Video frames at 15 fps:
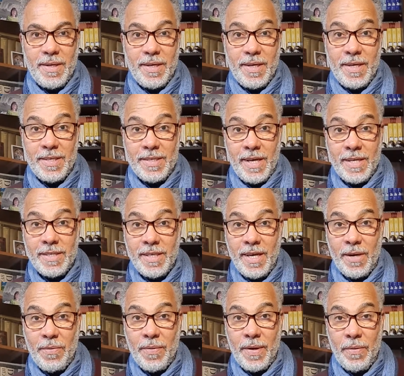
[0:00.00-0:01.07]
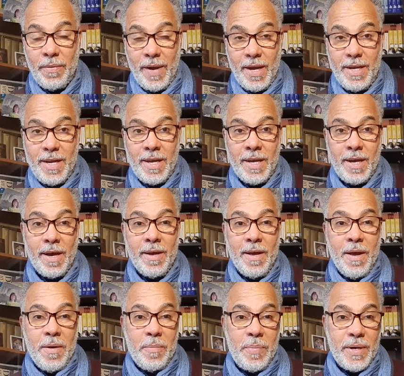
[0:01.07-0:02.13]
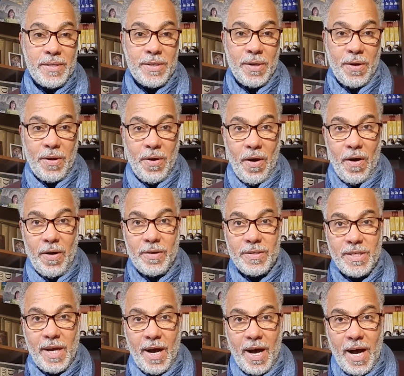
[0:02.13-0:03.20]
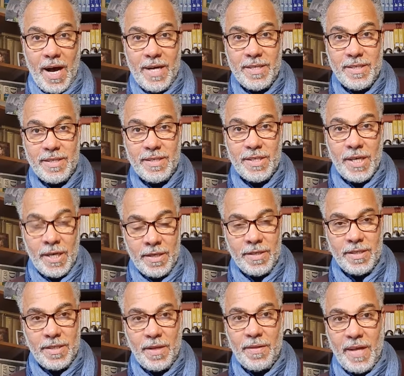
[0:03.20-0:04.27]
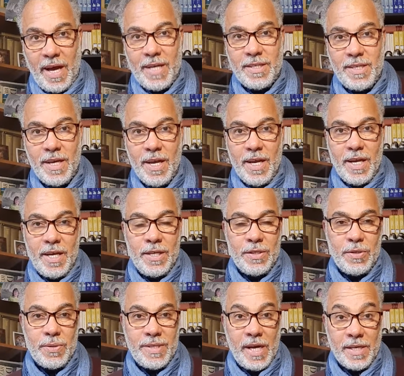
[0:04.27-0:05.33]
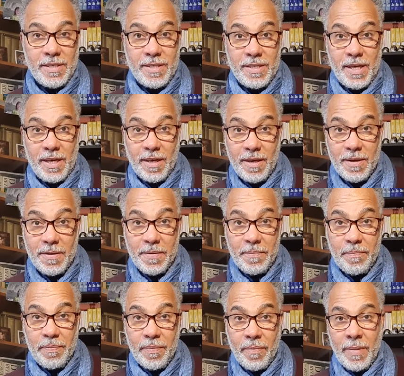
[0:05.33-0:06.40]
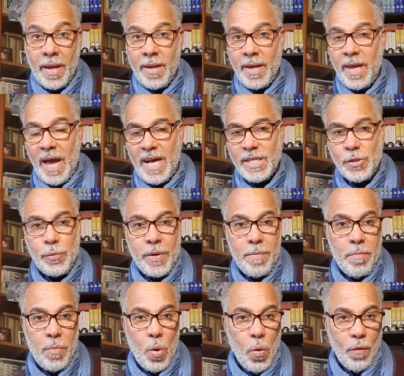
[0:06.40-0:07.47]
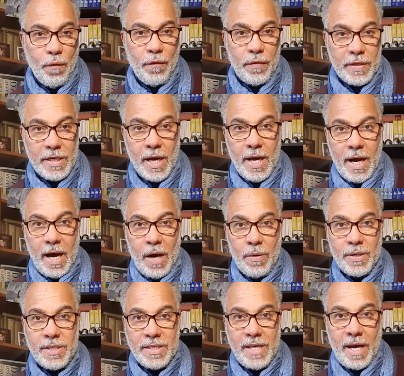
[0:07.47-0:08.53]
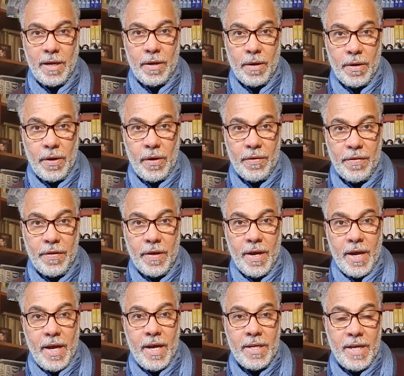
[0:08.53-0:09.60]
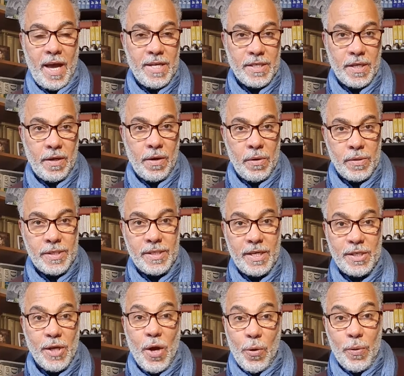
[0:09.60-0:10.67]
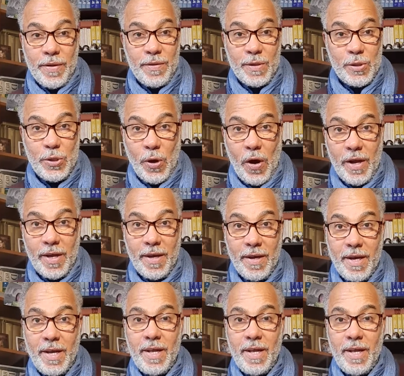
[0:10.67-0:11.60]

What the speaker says: He says here, we're wailing, but God has turned that into dancing. He has removed our sackcloth and has clothed us with joy.